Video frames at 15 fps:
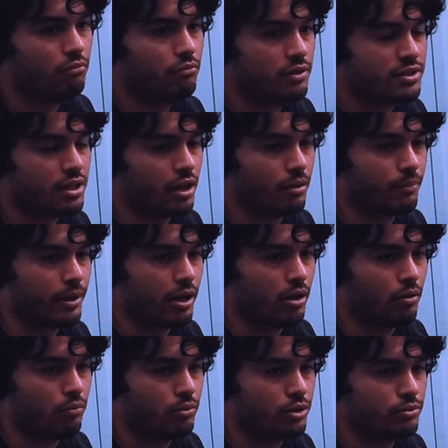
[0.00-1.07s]
it's like
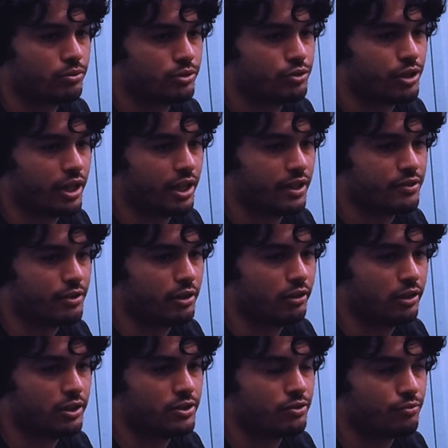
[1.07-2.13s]
we're trying to get to at
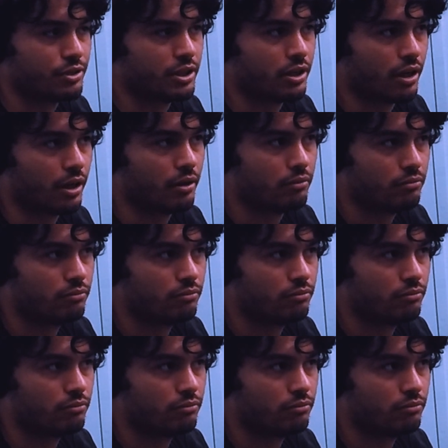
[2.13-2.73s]
least $3K.